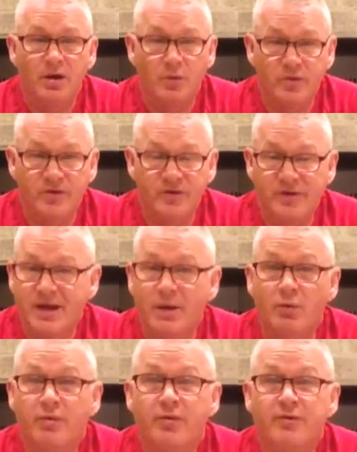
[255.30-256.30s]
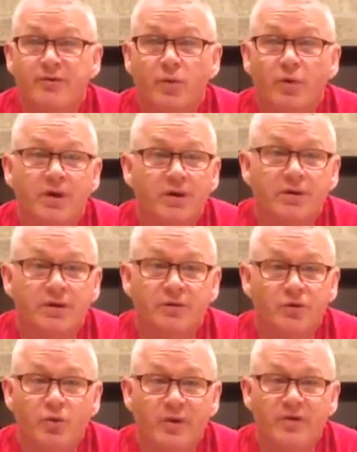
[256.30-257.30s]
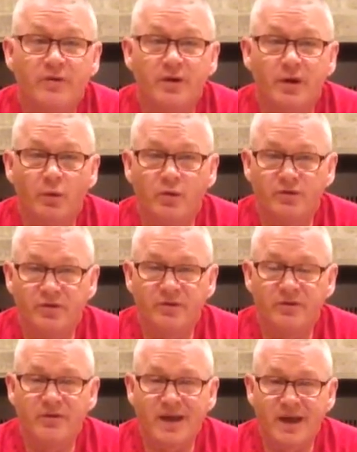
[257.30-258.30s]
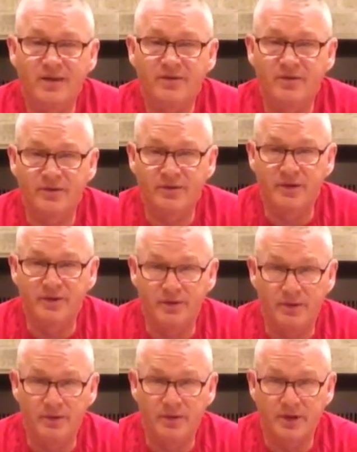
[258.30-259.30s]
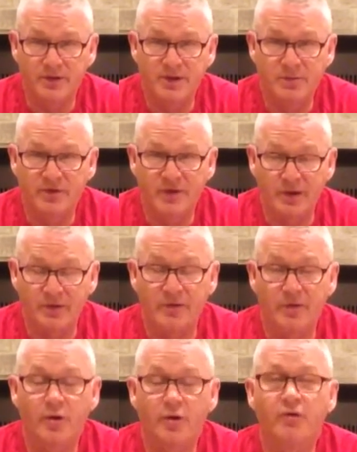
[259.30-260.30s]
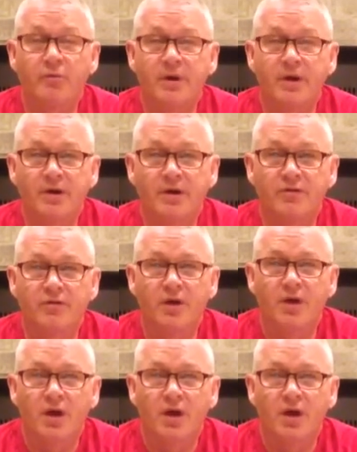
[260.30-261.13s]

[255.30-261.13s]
We see that with the story 2 weeks ago when Jesus cast the demons out into the herd of pigs.